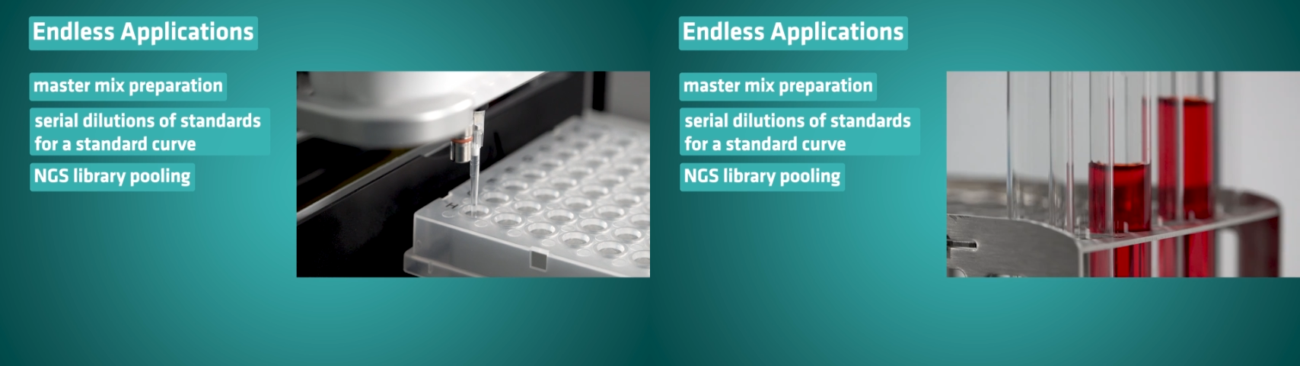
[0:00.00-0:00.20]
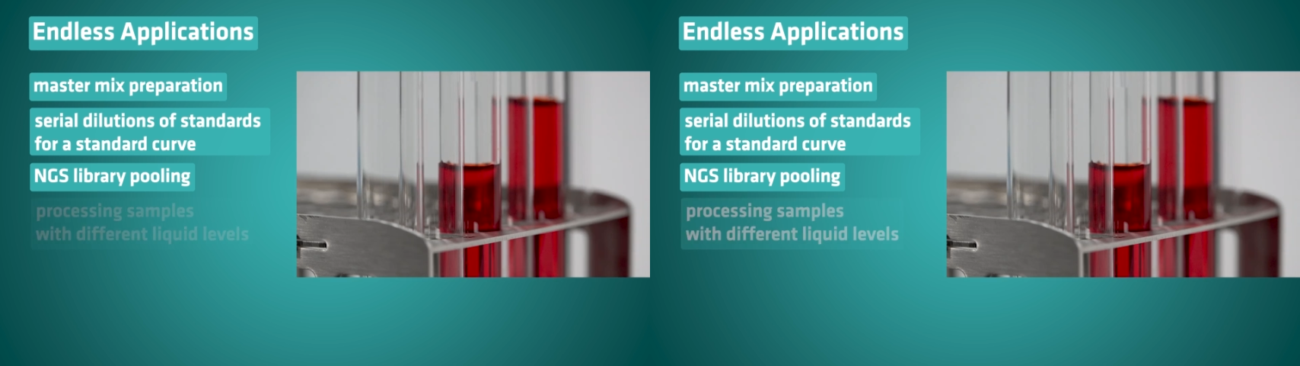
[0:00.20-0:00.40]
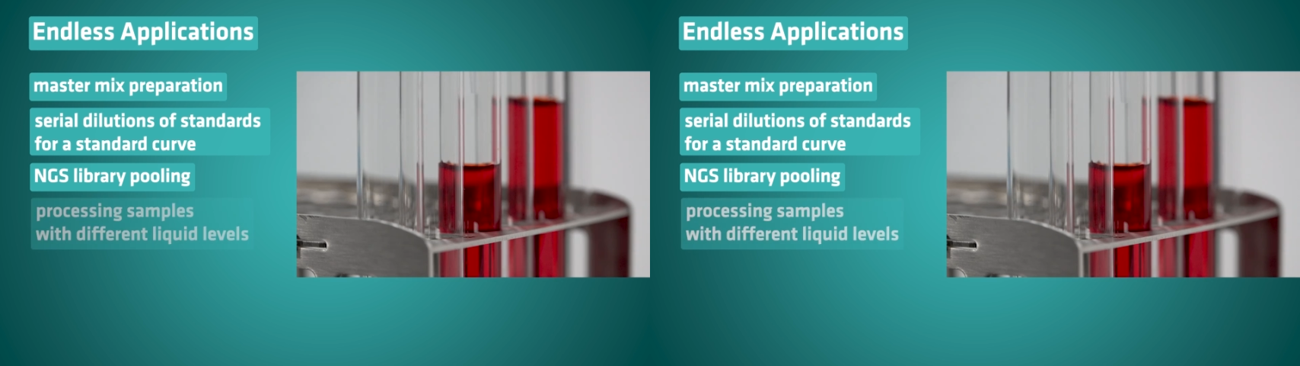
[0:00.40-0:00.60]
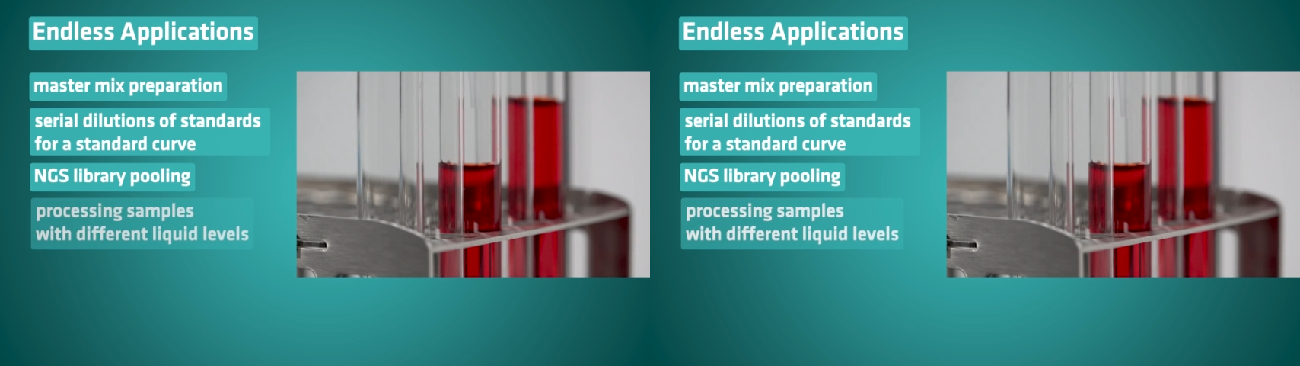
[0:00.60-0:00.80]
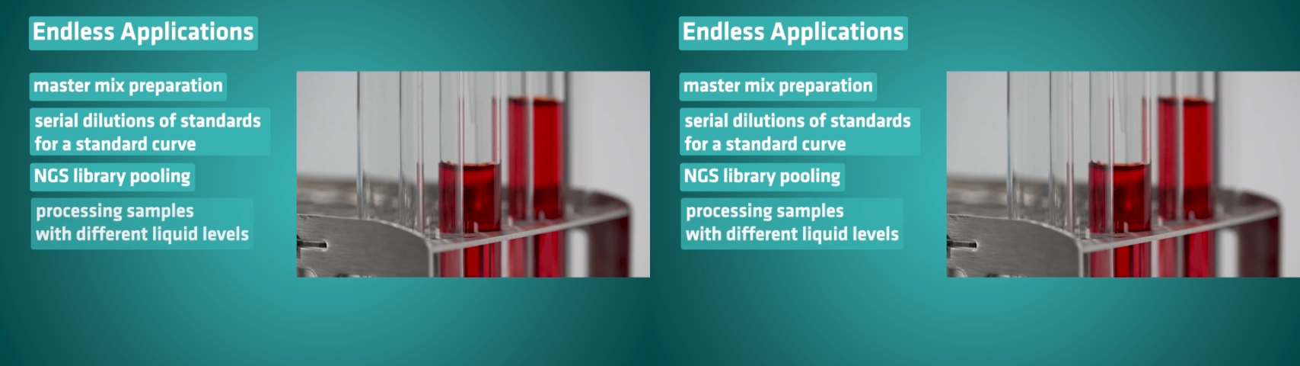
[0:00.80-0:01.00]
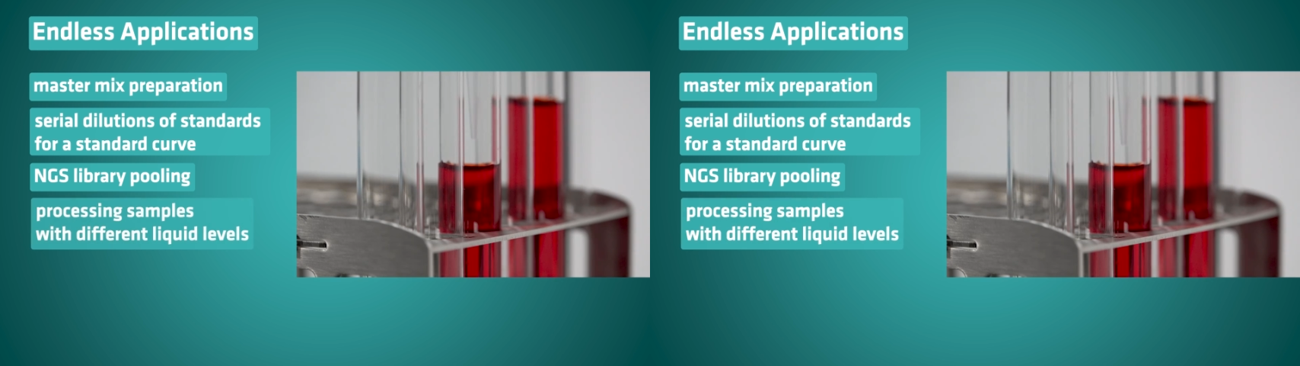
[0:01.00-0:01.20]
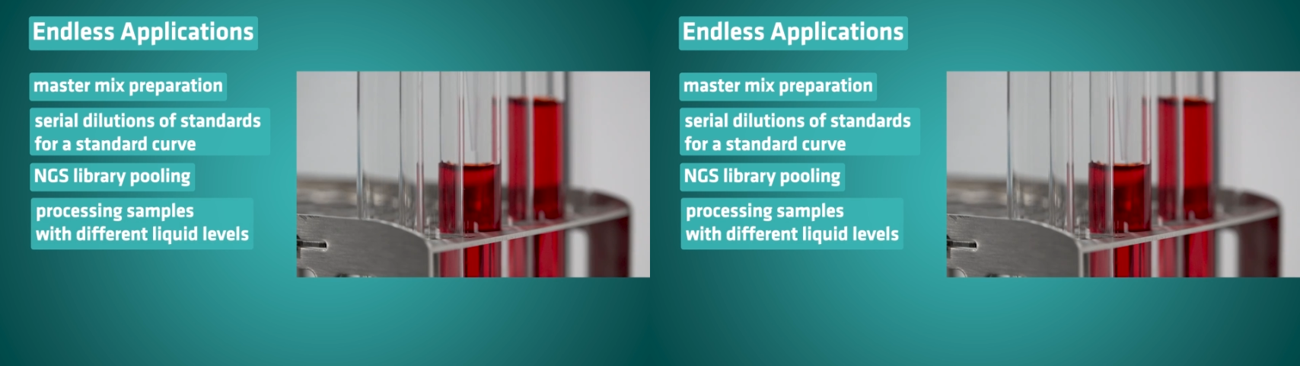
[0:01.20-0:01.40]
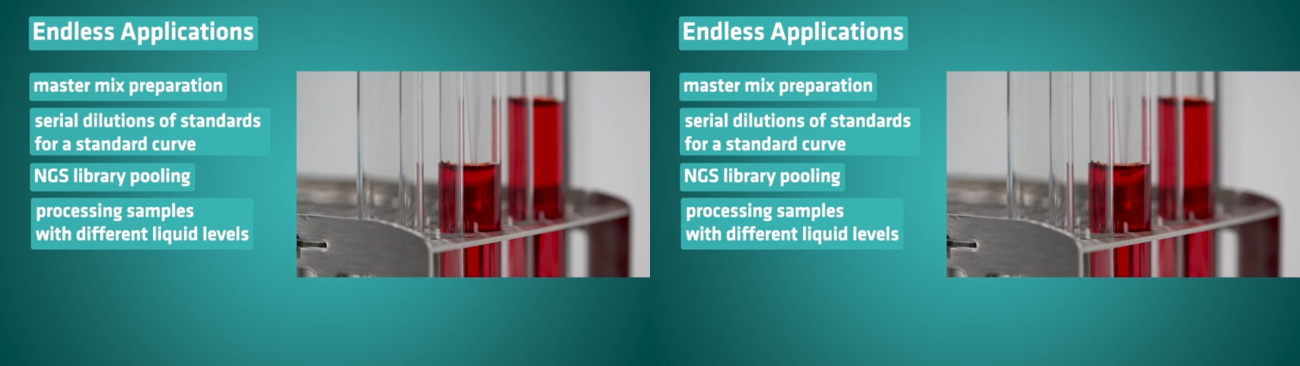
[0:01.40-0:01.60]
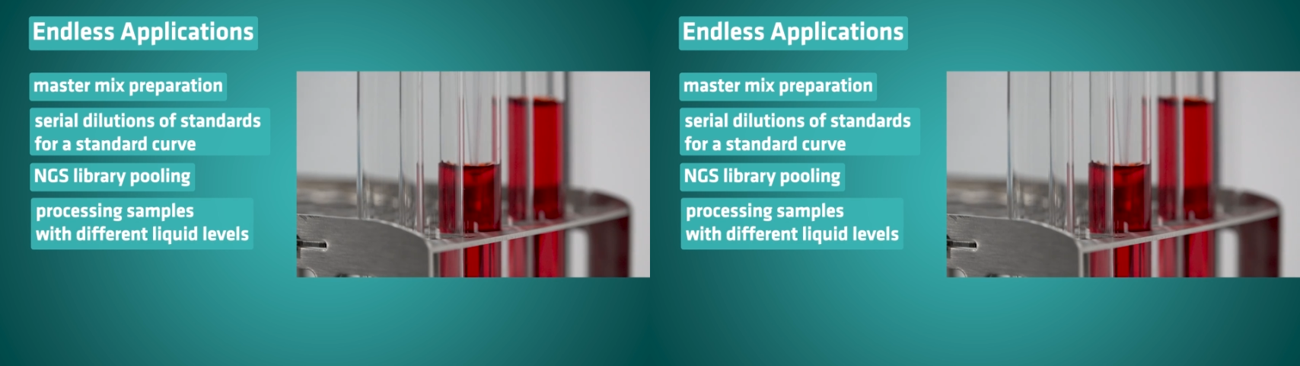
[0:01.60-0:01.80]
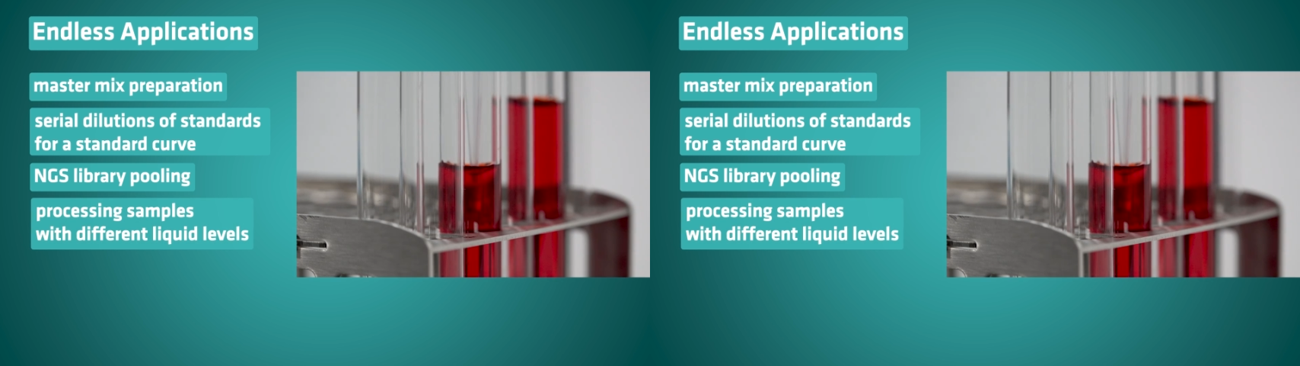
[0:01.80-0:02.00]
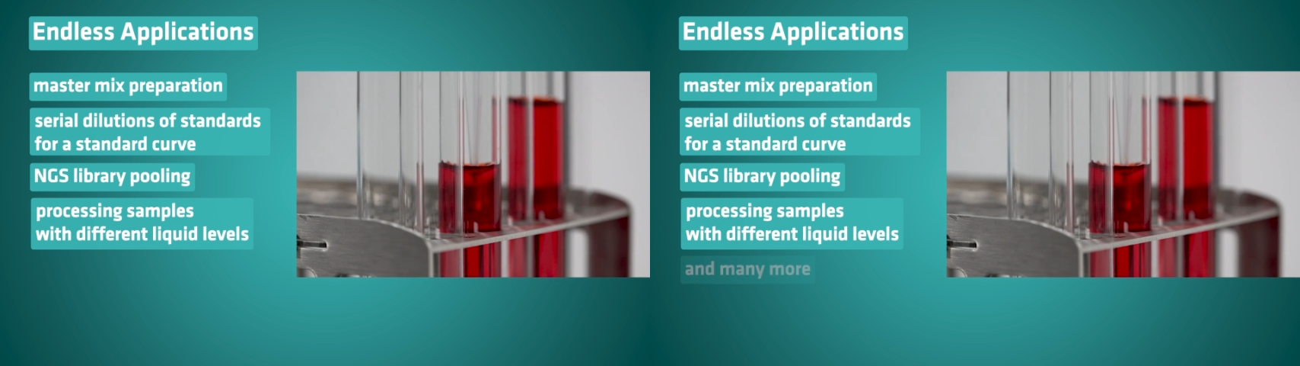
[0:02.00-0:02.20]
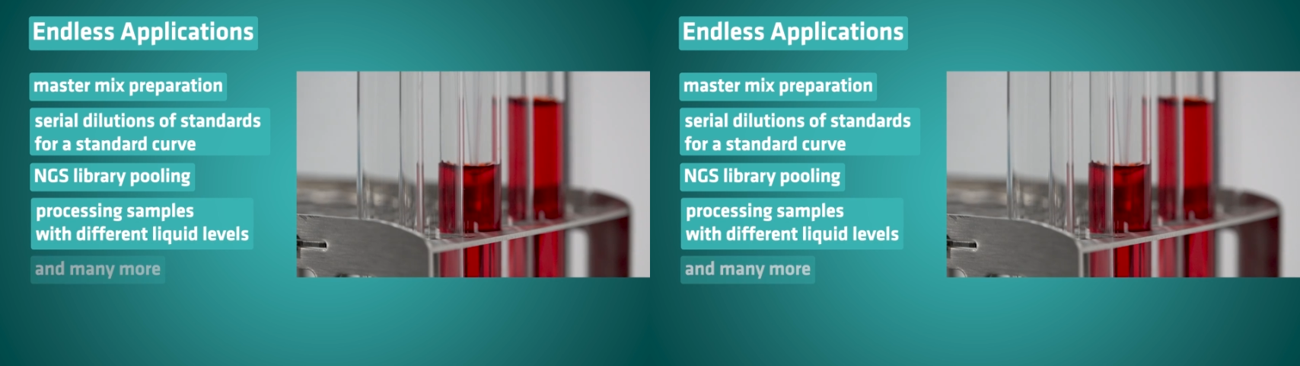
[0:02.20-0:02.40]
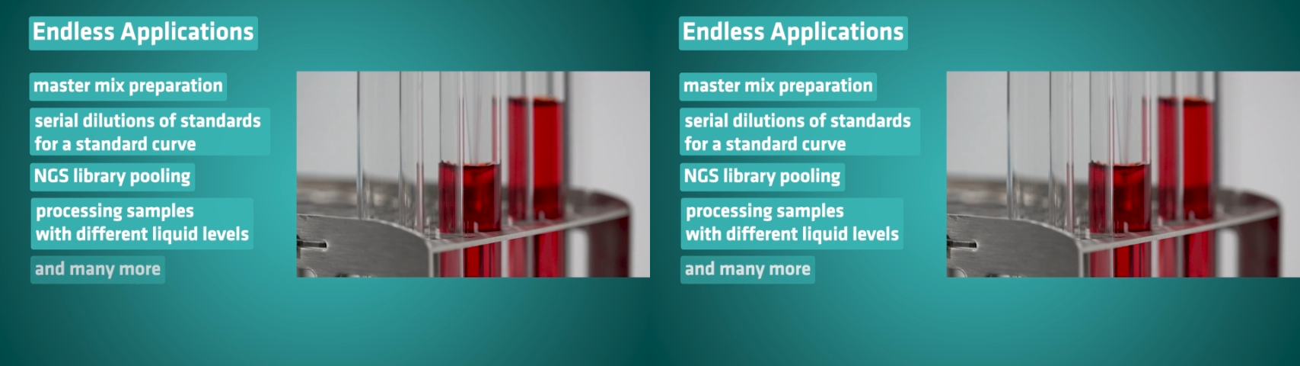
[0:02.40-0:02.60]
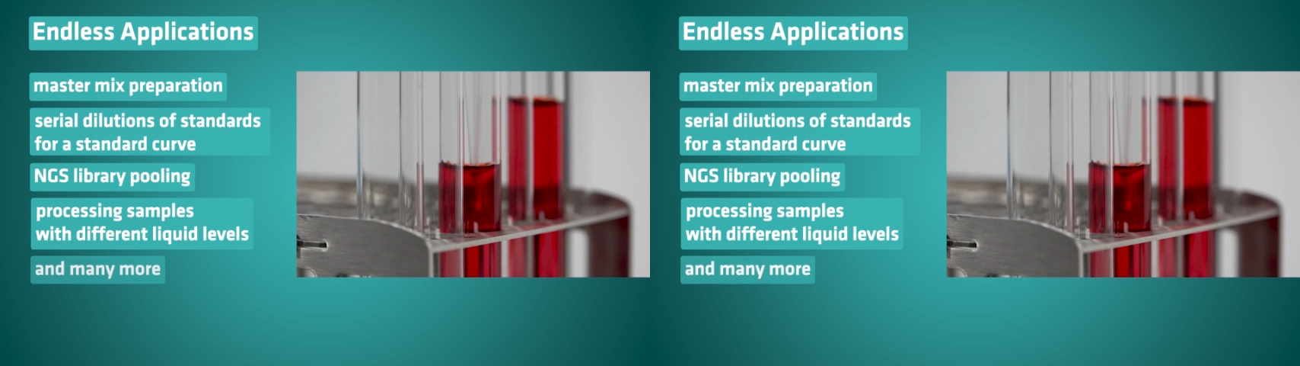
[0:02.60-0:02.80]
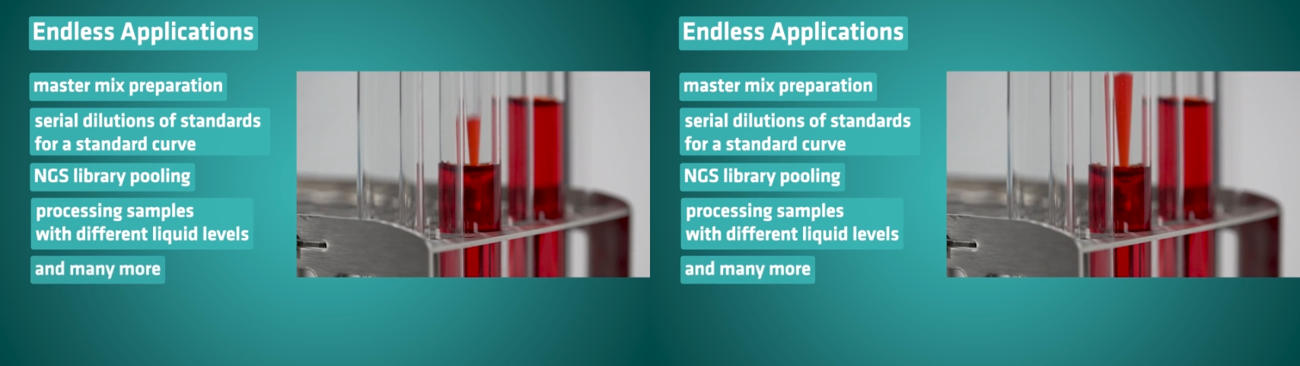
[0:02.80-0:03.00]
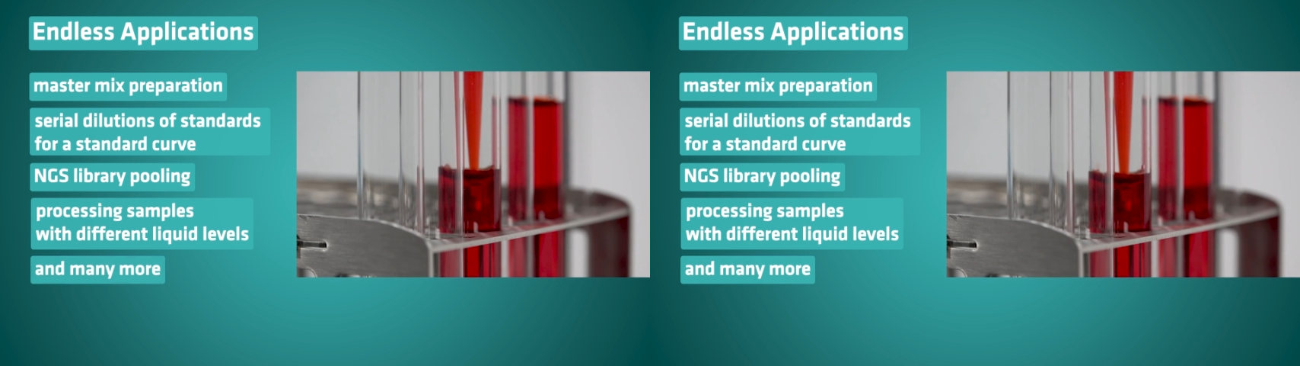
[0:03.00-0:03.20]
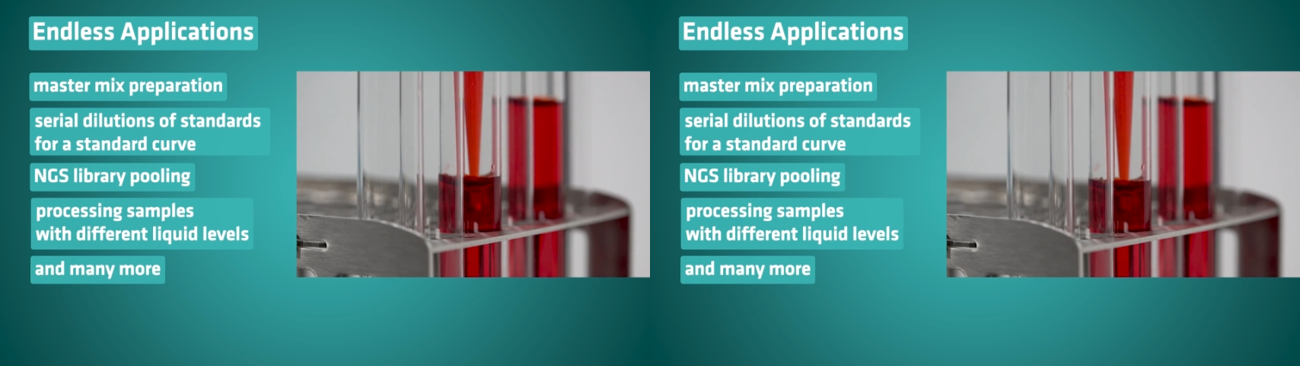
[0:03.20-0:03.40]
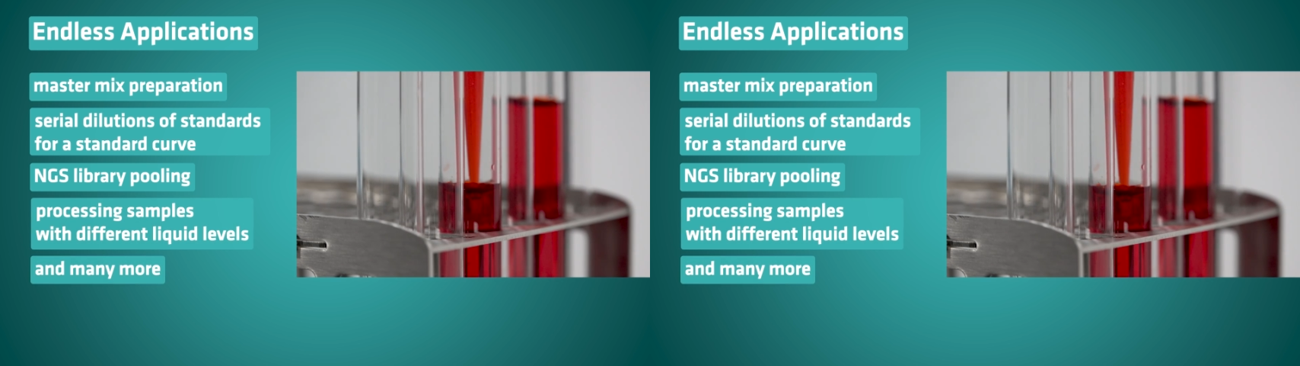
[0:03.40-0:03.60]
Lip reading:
No face is visible, so there are no lips to read.